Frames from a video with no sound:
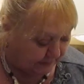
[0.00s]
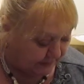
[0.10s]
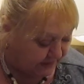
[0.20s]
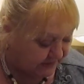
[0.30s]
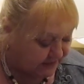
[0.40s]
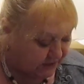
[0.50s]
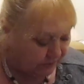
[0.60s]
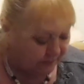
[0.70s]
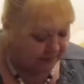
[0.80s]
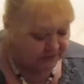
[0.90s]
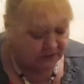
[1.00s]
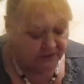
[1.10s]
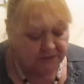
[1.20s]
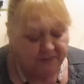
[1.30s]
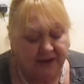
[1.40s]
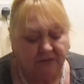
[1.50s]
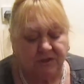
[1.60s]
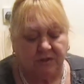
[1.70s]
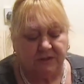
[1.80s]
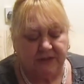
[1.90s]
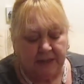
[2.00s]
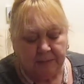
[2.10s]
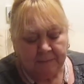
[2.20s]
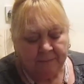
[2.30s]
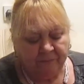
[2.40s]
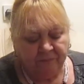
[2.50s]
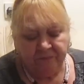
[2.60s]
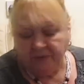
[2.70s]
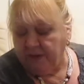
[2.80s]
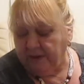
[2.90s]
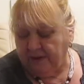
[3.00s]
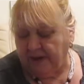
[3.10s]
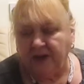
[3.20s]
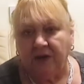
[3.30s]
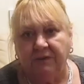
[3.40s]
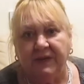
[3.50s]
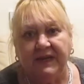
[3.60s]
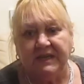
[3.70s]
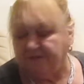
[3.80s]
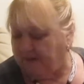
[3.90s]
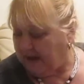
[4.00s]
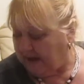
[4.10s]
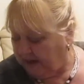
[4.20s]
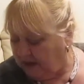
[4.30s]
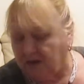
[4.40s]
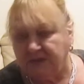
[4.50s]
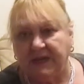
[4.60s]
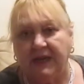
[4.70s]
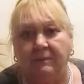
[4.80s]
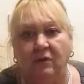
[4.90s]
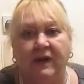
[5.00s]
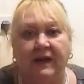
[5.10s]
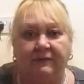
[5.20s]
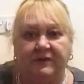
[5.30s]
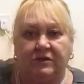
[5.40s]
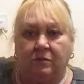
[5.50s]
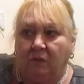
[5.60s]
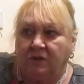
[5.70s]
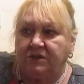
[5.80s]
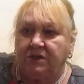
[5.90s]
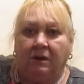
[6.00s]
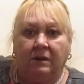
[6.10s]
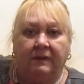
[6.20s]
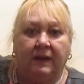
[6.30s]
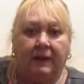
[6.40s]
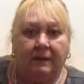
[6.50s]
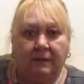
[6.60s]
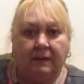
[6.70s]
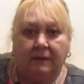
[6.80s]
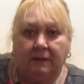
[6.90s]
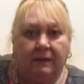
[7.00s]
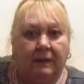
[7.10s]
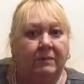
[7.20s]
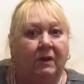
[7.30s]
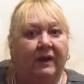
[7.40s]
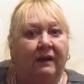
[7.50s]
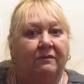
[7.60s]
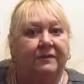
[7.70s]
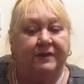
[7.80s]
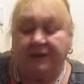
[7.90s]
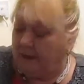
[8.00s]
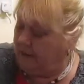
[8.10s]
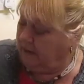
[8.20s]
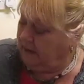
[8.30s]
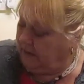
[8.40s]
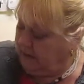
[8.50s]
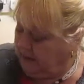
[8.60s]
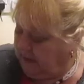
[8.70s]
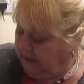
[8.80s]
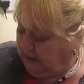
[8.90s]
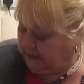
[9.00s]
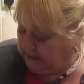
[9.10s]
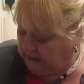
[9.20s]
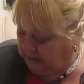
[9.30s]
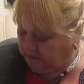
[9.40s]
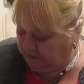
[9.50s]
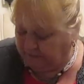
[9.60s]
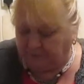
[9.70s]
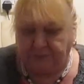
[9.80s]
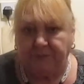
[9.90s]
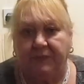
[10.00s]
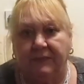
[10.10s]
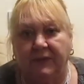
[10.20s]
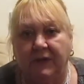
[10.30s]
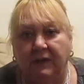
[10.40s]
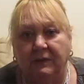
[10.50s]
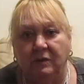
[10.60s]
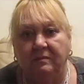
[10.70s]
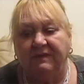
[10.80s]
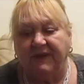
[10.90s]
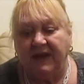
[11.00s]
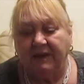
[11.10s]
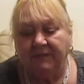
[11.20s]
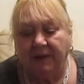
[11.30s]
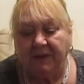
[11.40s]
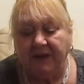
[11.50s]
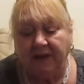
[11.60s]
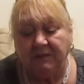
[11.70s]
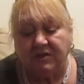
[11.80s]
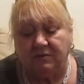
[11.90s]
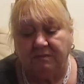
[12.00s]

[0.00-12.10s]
Because I told them I was going to be out all day. And I don't think it's fair, you know, saying I'm looking after someone's dog and then I'm going out for the day. So, you know, it wouldn't be fair. I mean, he was...